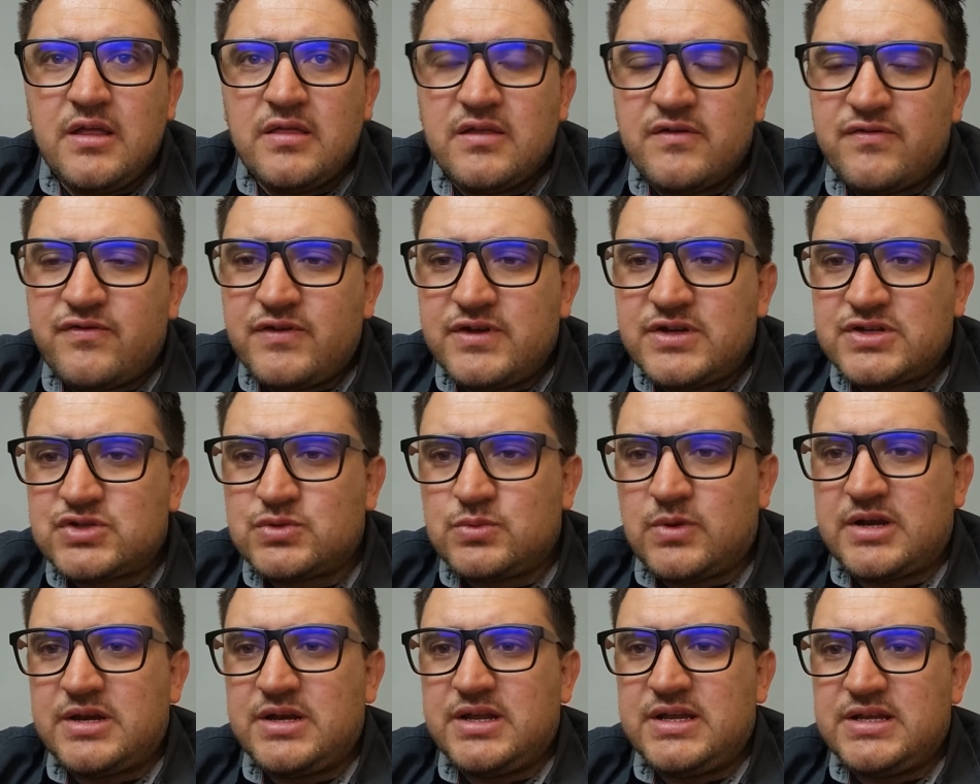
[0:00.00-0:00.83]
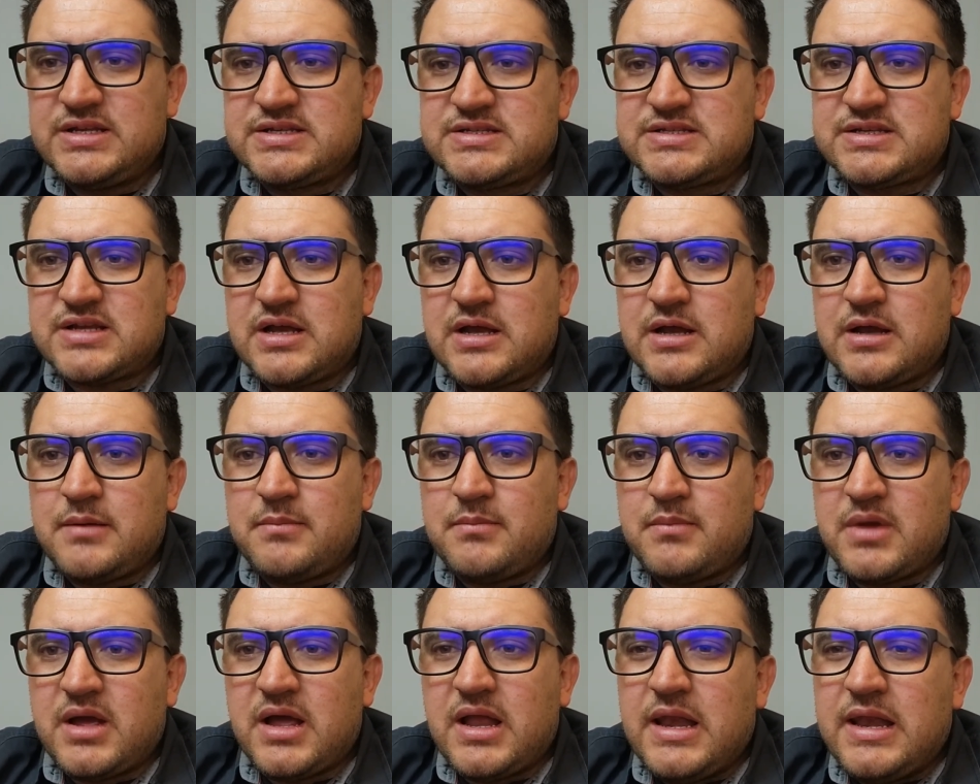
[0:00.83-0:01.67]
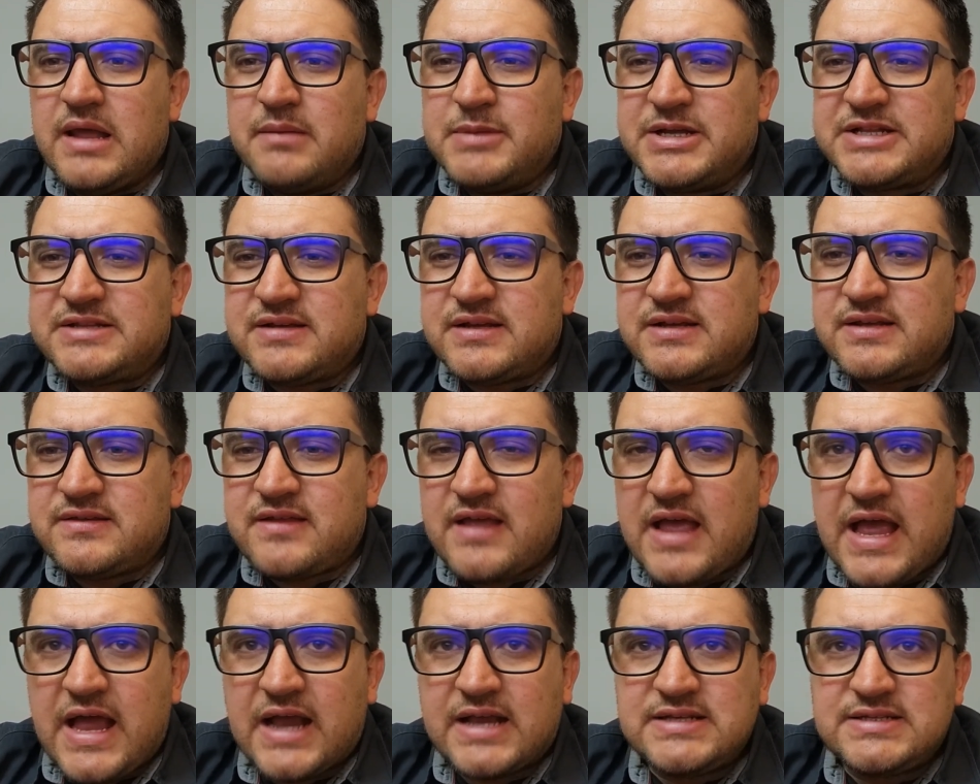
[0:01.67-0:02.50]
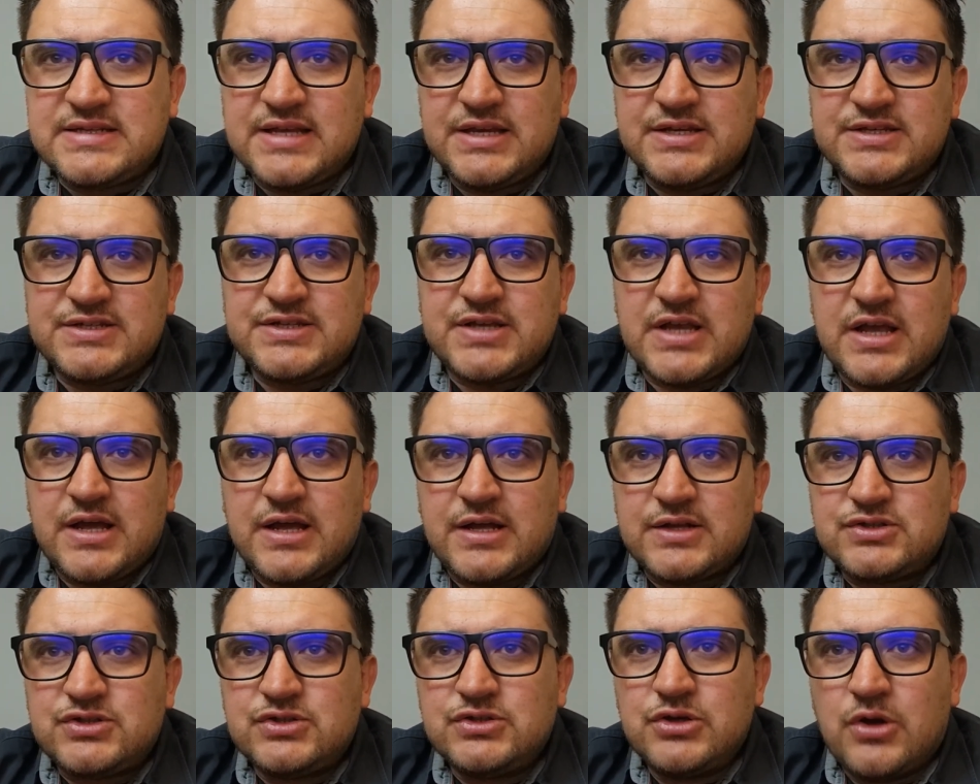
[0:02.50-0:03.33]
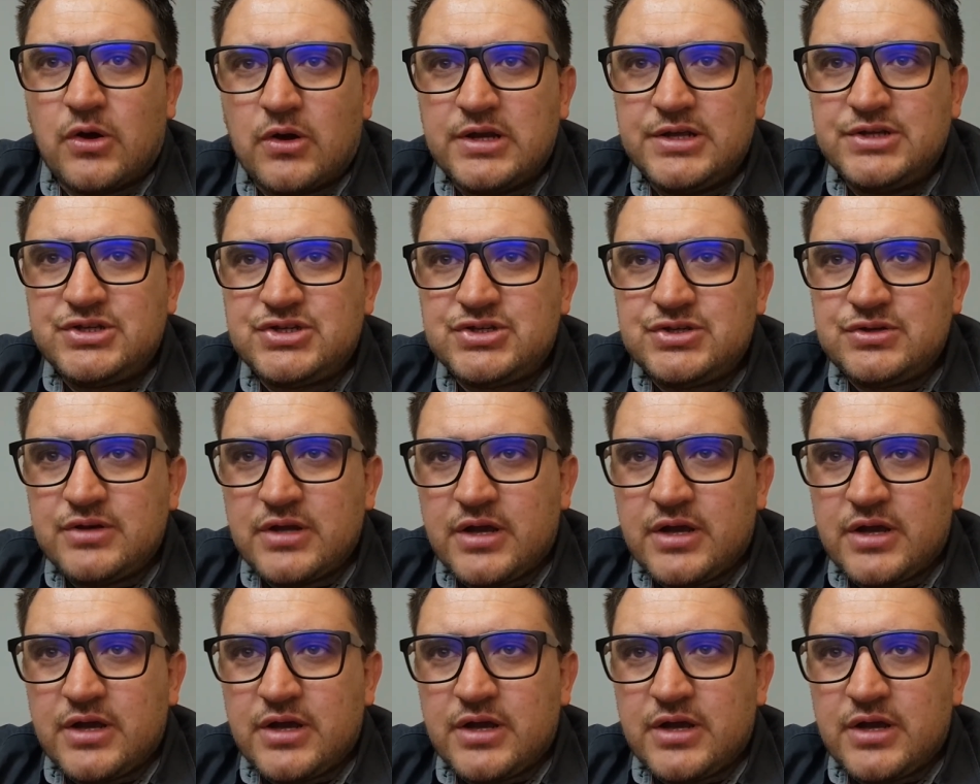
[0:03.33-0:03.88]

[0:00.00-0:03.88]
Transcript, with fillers: The first one is um, a limited access uh, to knowledge.